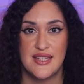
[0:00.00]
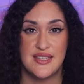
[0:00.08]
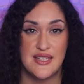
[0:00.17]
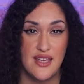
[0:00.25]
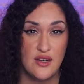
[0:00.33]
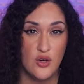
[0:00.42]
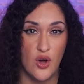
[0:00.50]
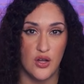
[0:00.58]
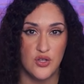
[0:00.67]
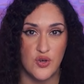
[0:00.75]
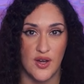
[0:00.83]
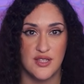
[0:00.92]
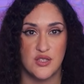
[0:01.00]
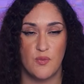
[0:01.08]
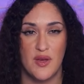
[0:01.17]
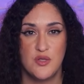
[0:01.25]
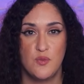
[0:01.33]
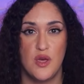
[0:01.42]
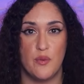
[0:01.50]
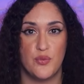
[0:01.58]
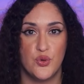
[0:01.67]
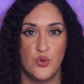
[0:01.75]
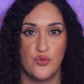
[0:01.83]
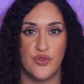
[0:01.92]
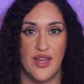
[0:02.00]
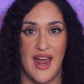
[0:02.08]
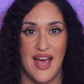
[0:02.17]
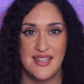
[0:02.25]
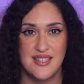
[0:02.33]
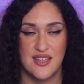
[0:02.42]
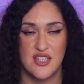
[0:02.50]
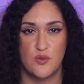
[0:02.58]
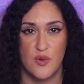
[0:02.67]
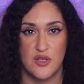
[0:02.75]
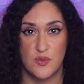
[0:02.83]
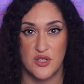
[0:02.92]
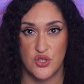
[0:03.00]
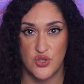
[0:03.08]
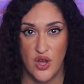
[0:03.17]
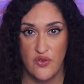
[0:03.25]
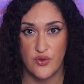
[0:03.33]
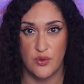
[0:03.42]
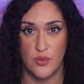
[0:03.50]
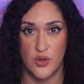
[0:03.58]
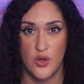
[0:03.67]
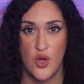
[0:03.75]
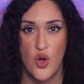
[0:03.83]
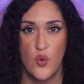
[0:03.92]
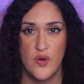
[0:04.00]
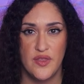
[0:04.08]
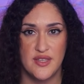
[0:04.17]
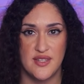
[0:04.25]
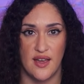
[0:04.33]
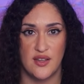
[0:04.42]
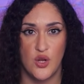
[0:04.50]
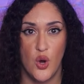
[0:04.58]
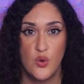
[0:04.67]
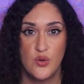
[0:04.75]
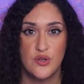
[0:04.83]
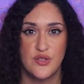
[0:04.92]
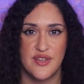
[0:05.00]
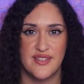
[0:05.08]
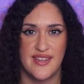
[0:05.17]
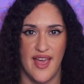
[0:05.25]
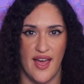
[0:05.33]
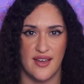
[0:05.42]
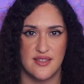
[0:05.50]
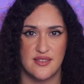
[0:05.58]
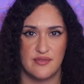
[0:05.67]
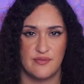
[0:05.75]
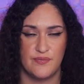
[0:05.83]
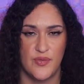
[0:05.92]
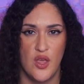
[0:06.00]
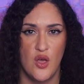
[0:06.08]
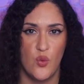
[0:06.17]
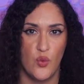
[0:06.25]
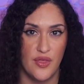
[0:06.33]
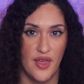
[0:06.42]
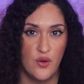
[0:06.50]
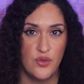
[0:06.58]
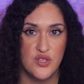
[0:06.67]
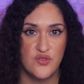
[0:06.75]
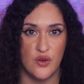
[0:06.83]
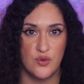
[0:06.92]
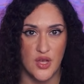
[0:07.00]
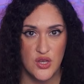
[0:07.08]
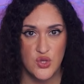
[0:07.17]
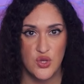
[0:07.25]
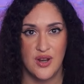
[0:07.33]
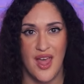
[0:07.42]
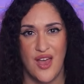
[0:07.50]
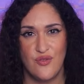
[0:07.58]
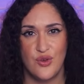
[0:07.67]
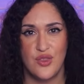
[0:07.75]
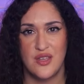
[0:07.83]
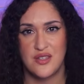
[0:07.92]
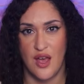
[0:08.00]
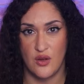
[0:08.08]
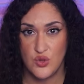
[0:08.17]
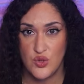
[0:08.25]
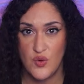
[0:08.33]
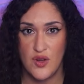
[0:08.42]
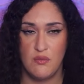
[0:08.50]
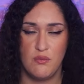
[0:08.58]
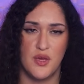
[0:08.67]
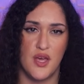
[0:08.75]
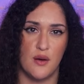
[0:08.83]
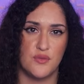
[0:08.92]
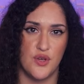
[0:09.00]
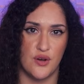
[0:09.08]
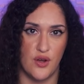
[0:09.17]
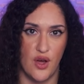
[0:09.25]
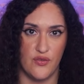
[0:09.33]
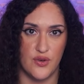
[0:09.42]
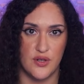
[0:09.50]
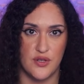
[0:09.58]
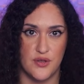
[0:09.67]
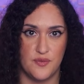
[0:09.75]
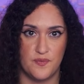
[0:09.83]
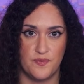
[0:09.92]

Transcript: Data contracts must be approved and assets must be discoverable with assigned owners and tags. Without this foundation, everything downstream becomes ungoverned.